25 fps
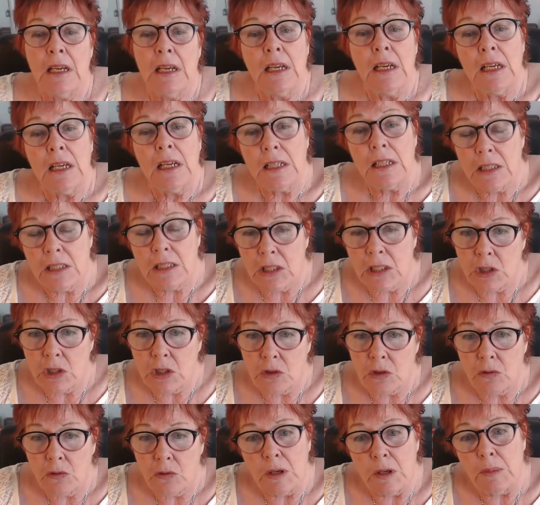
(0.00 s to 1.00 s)
It's
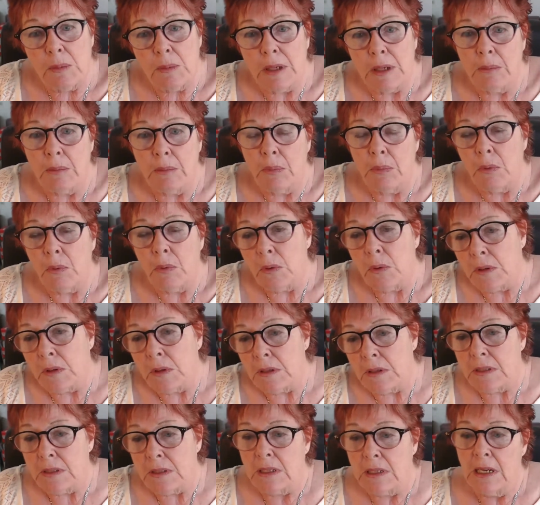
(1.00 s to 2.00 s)
extremely
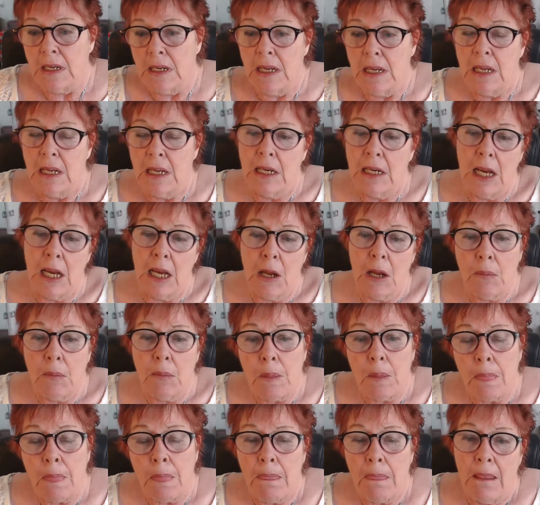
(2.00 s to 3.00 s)
important. Now,
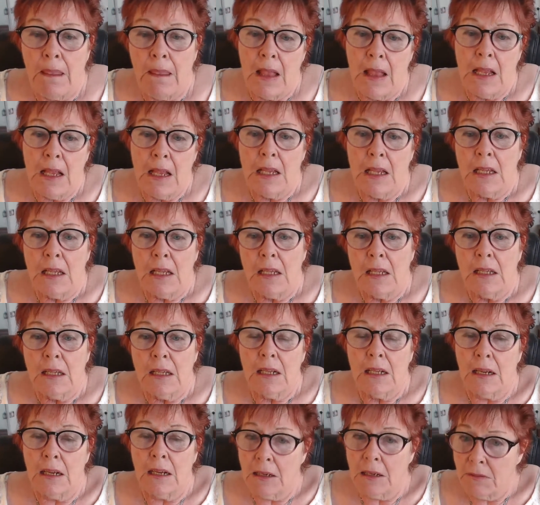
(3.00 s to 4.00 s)

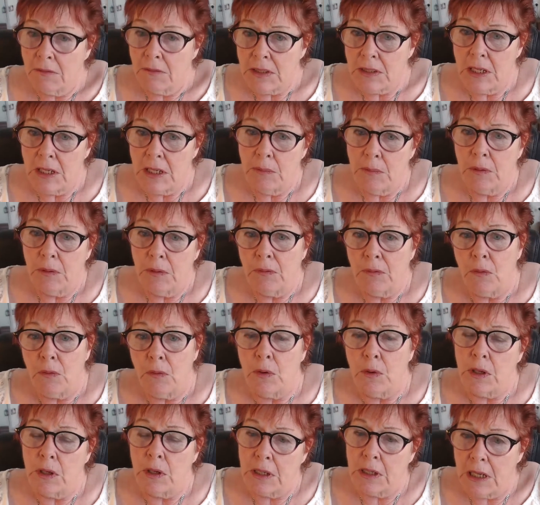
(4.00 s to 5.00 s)
like I've said
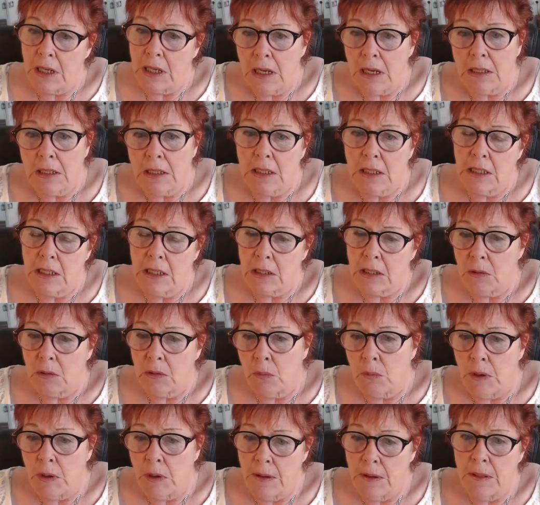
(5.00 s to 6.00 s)
before, your gut is the
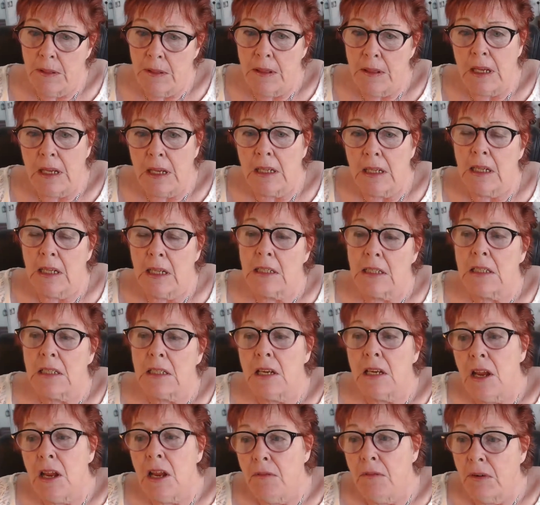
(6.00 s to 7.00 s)
one thing that's
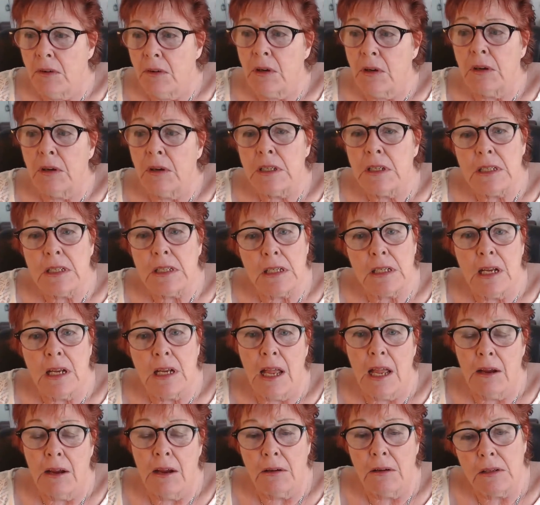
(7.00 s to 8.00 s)
never going to
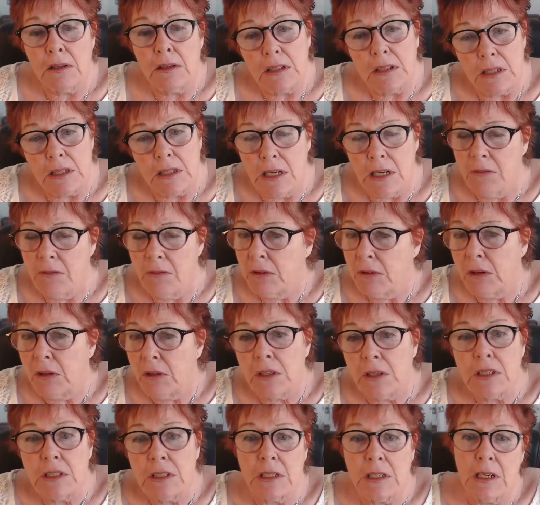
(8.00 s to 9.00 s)
lie
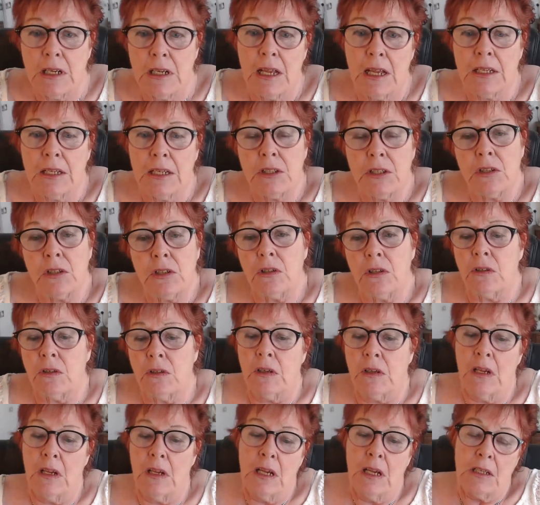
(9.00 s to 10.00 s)
to you.
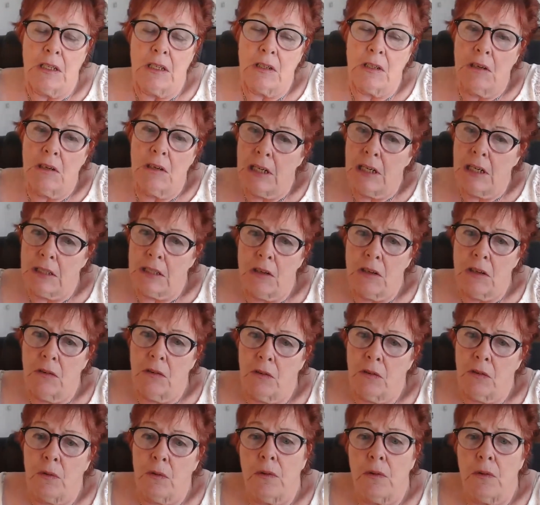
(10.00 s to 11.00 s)
So let's go
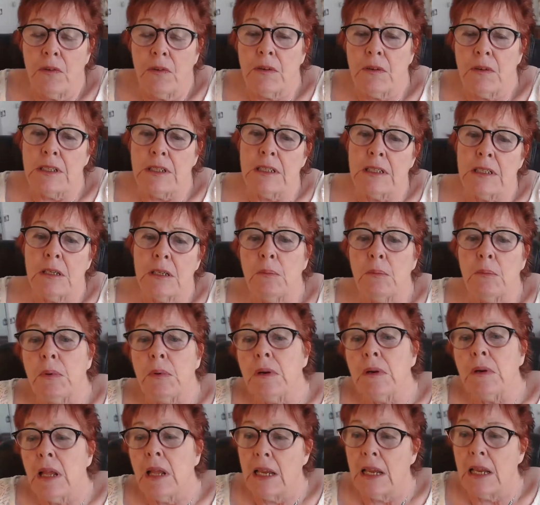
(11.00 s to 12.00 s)
through a very
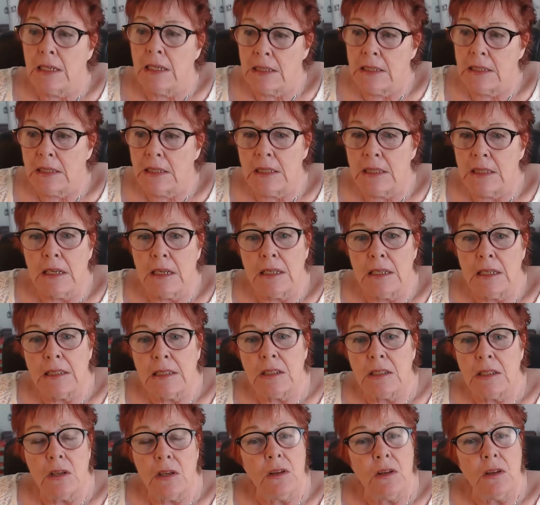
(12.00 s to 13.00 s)
simple exercise
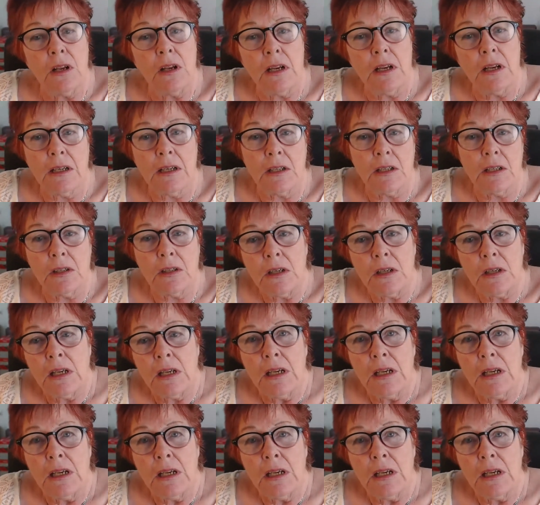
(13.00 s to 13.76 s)
so that I can,